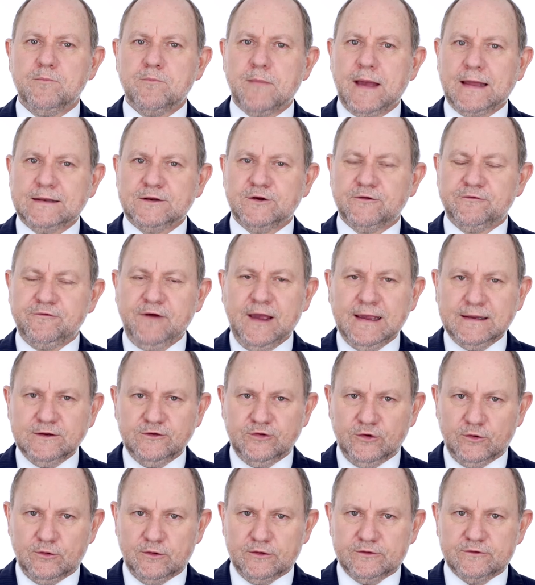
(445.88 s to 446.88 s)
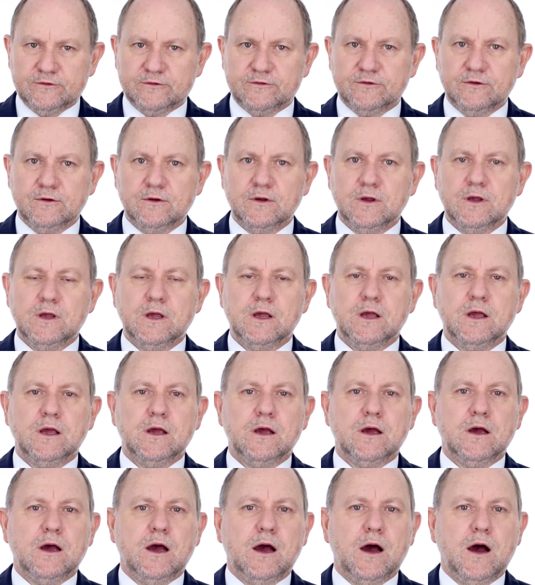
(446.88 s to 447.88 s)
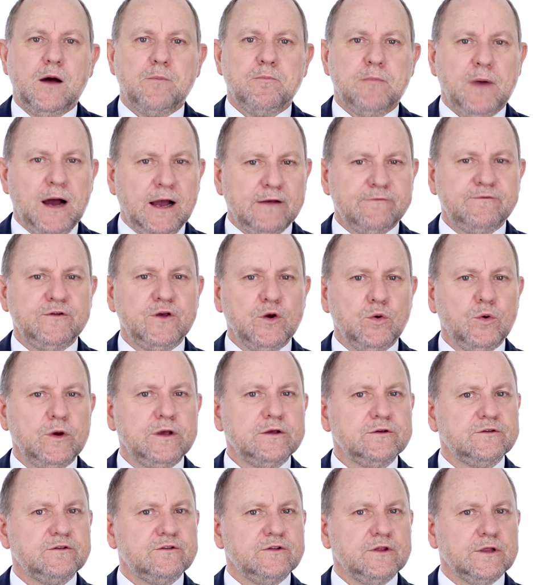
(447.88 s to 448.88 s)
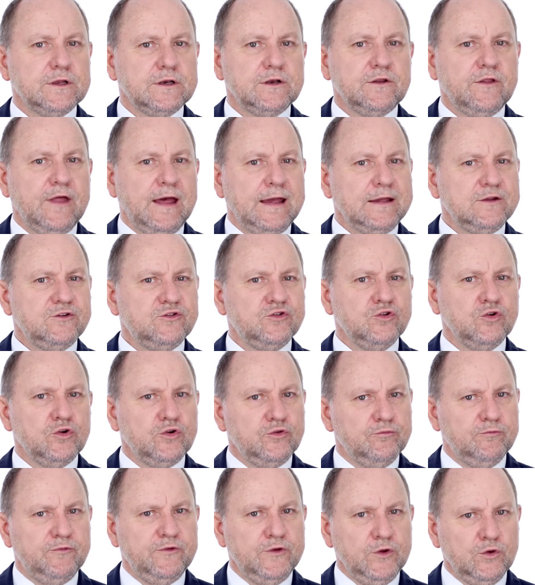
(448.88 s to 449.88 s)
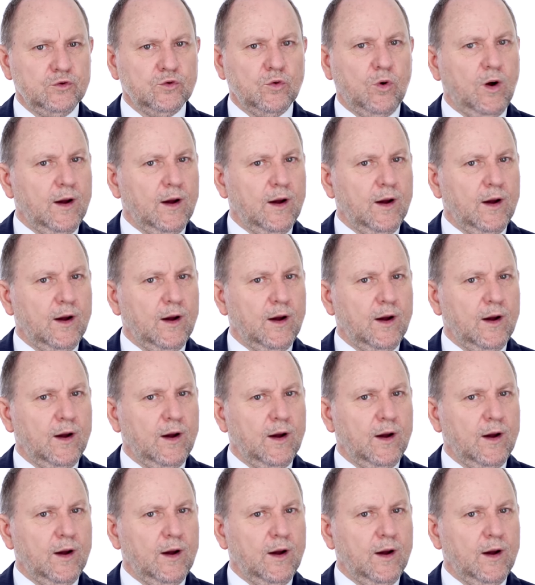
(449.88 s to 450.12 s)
manufacturers, my view is that they should view